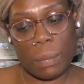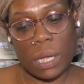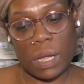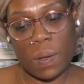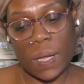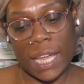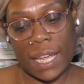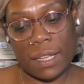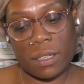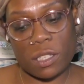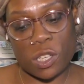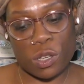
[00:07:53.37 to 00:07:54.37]

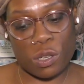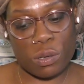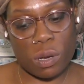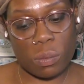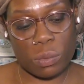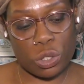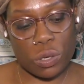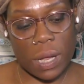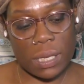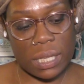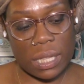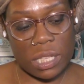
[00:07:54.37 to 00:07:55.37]
Okay, so you don't
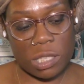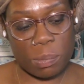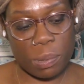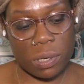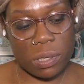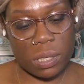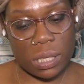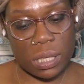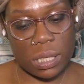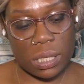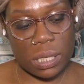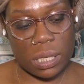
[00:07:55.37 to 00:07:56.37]
trust this
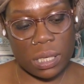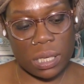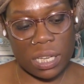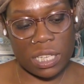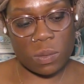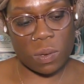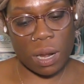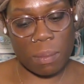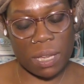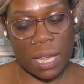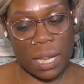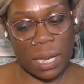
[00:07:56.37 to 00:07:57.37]
person, is what
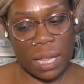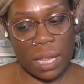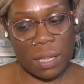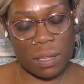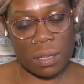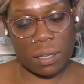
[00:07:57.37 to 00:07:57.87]
I'm getting.